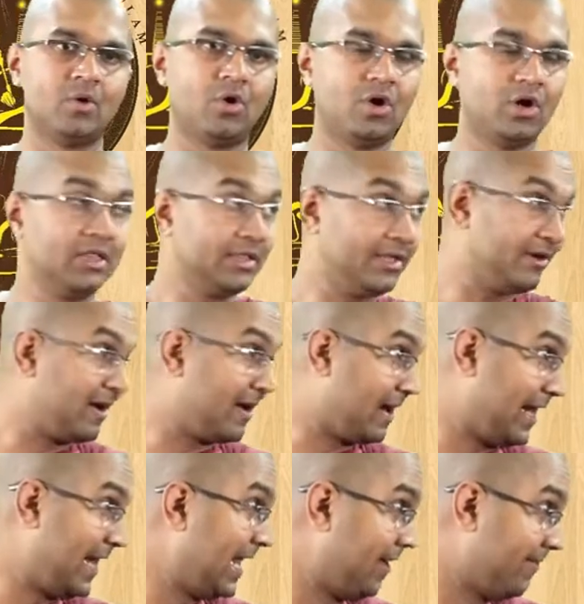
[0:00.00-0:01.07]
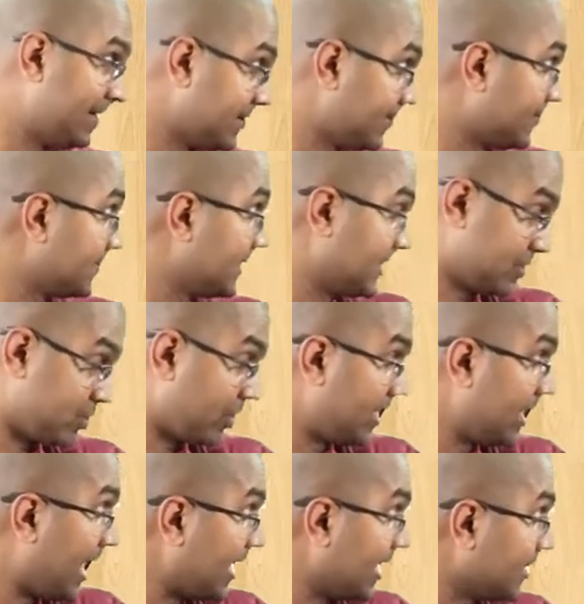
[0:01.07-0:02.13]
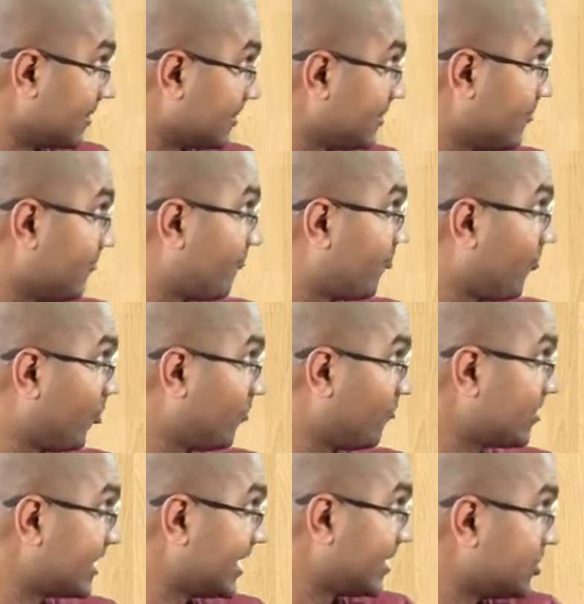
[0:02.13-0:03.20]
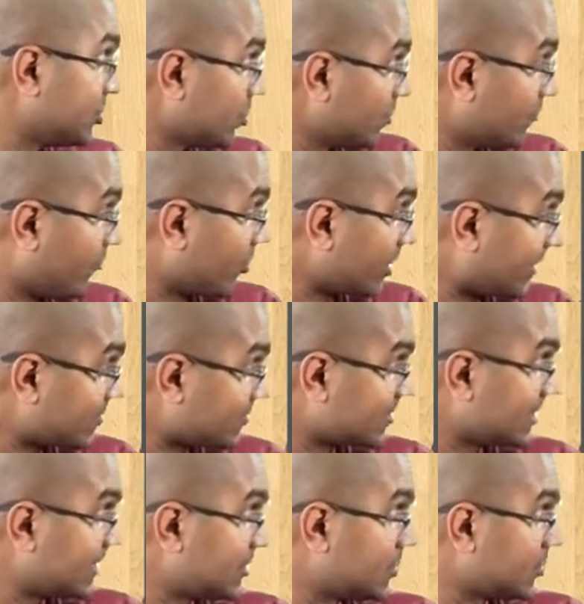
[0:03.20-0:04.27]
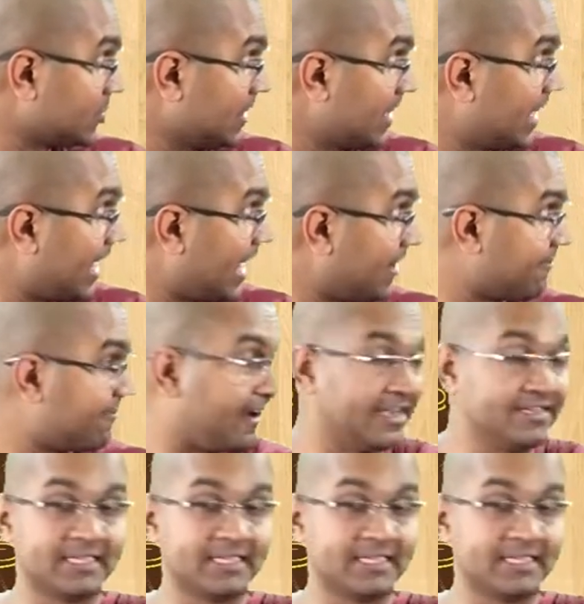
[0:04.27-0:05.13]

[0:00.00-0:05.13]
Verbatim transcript: all the 11, uh, sorry, 9, 4 tejo, 4 types of tejo, and 5